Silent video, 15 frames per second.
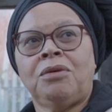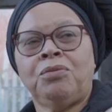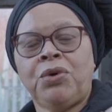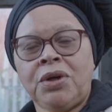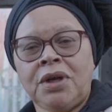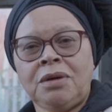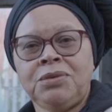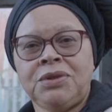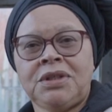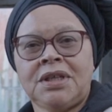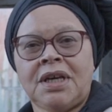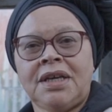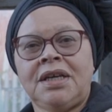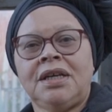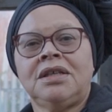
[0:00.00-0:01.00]
what I would
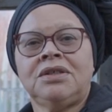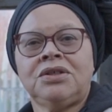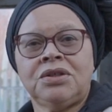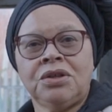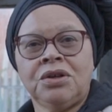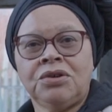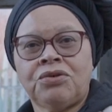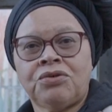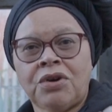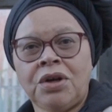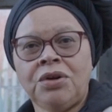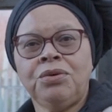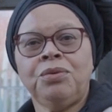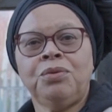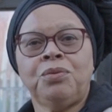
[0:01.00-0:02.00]
say is
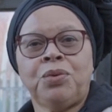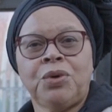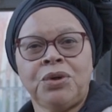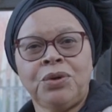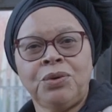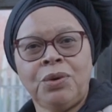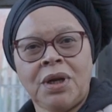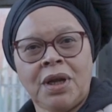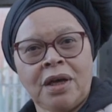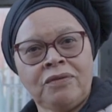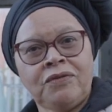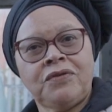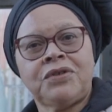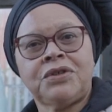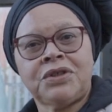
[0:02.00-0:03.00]
grow what you
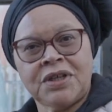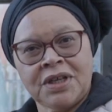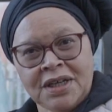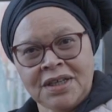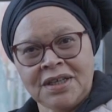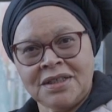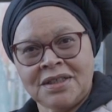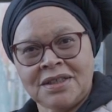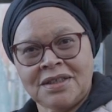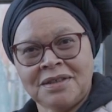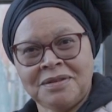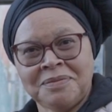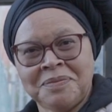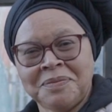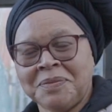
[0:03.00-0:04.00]
love to eat.
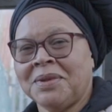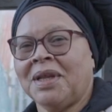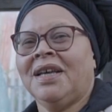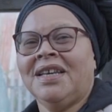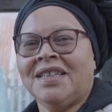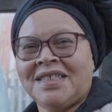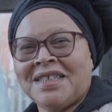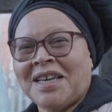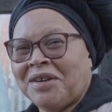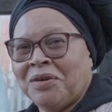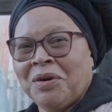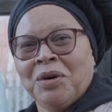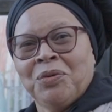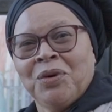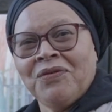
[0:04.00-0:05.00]
So
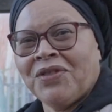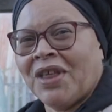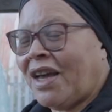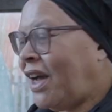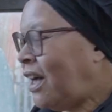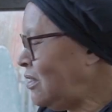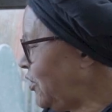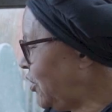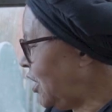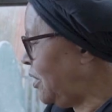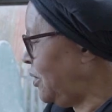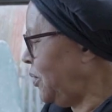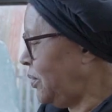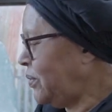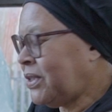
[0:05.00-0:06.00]
with that, I'll show
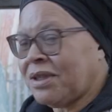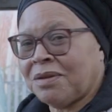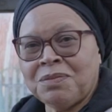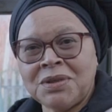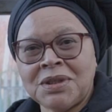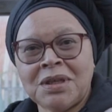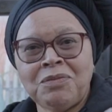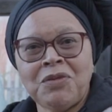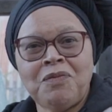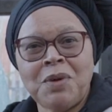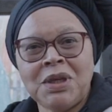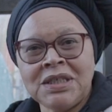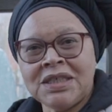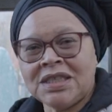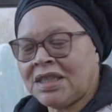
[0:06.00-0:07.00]
you some of
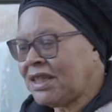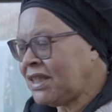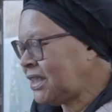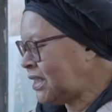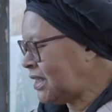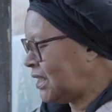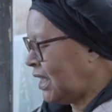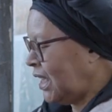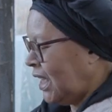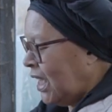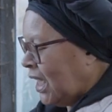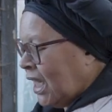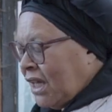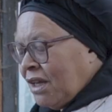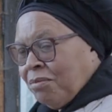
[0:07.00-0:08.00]
my seeds.
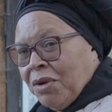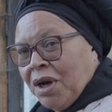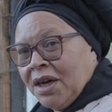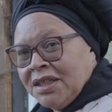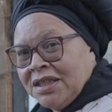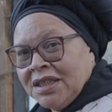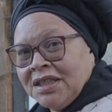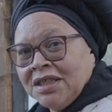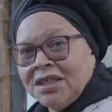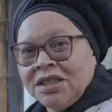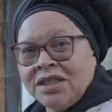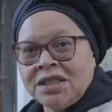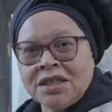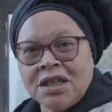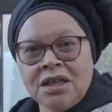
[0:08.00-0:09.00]
I tend
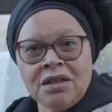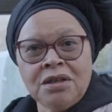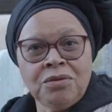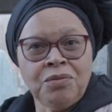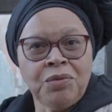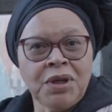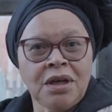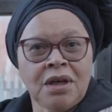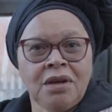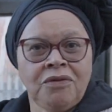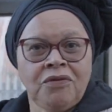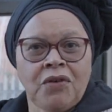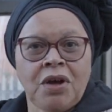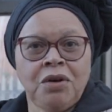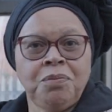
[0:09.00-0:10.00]
to, when
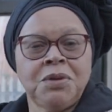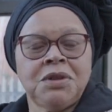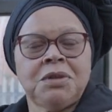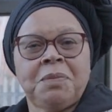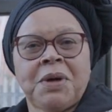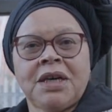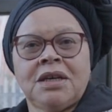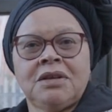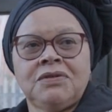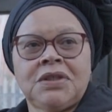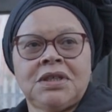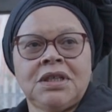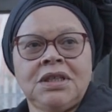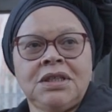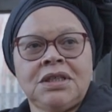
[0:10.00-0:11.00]
I've opened a packet of
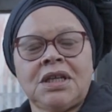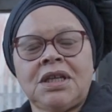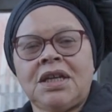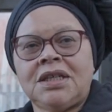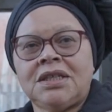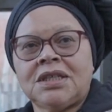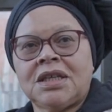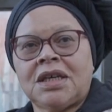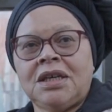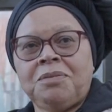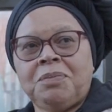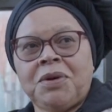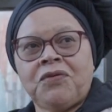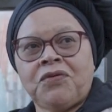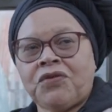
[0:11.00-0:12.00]
seeds, I like to
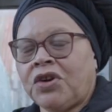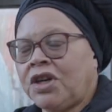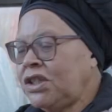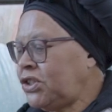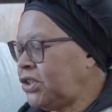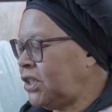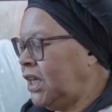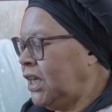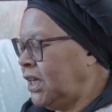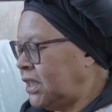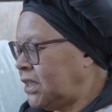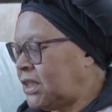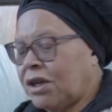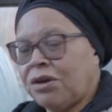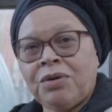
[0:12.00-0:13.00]
keep it fresh.
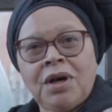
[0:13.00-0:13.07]
So